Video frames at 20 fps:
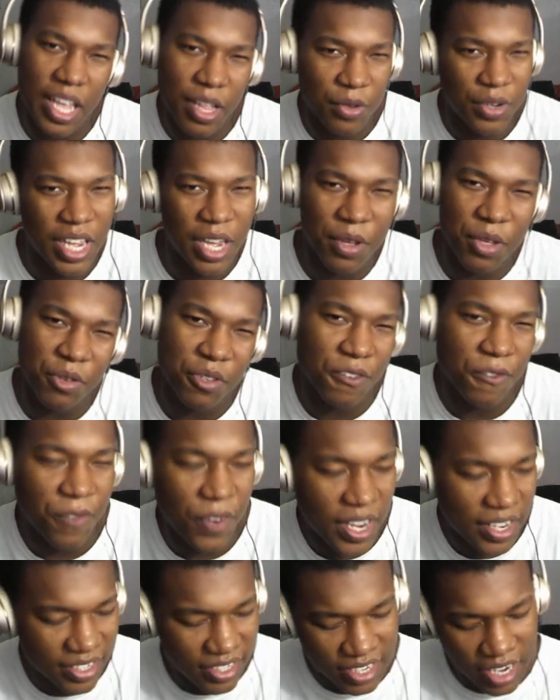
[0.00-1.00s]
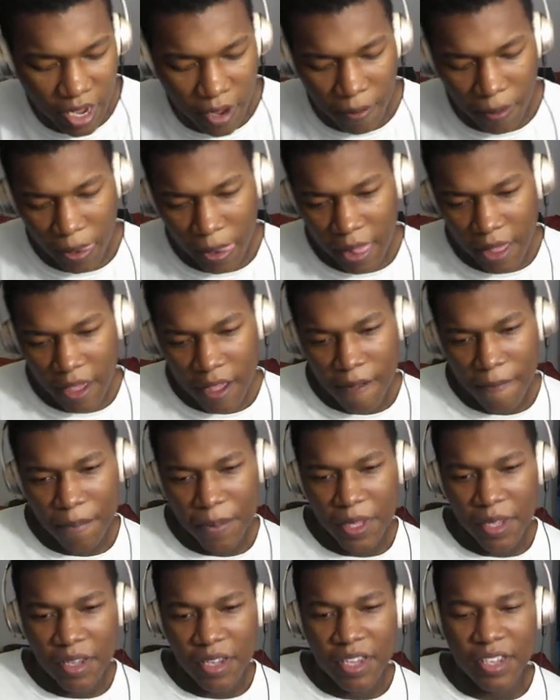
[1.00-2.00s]
tailored out. He was freshed out.
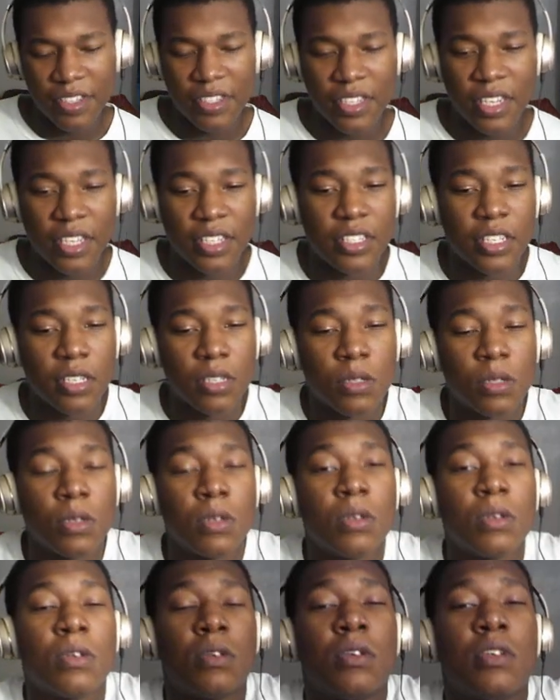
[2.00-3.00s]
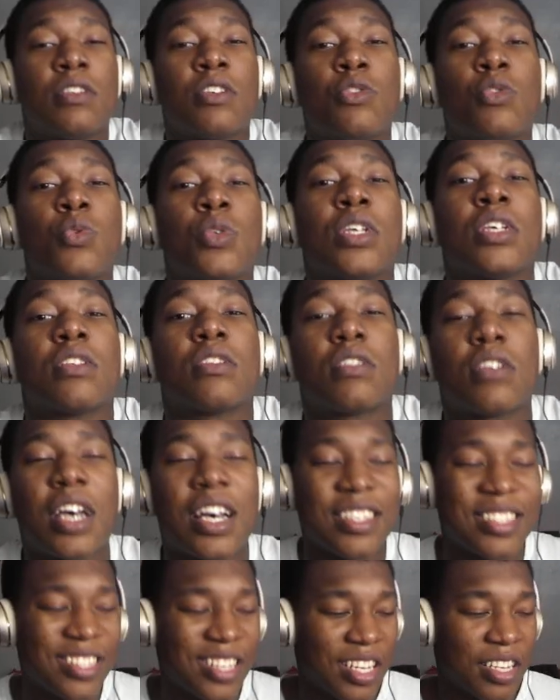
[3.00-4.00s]
He said, do this.
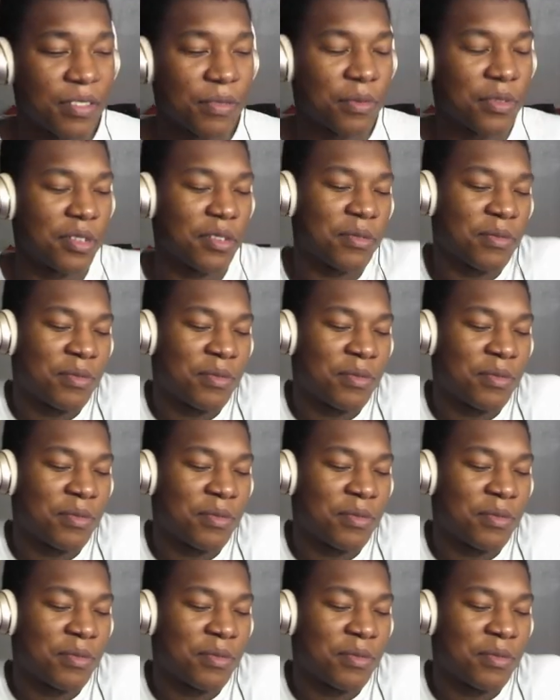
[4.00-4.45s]
I said,